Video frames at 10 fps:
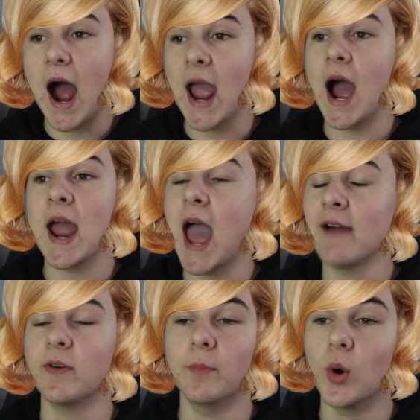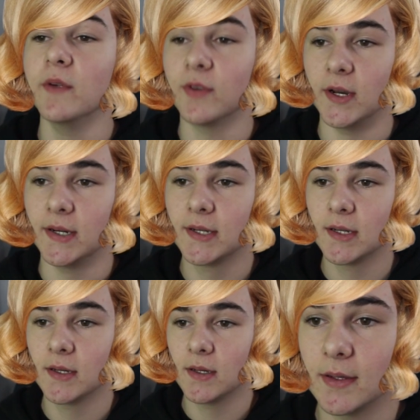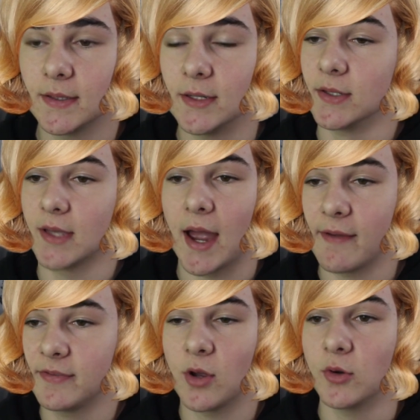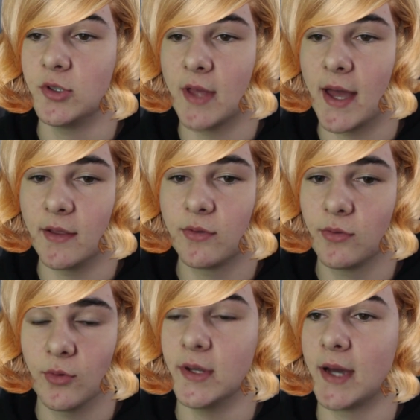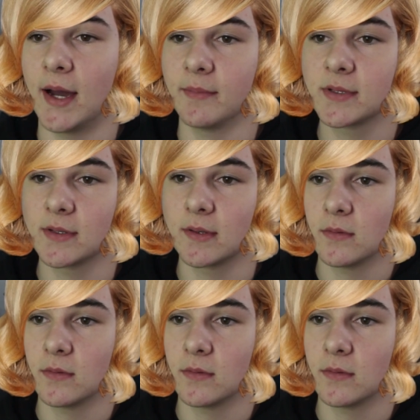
I have a boyfriend. Seriously, I've told you that 3 times.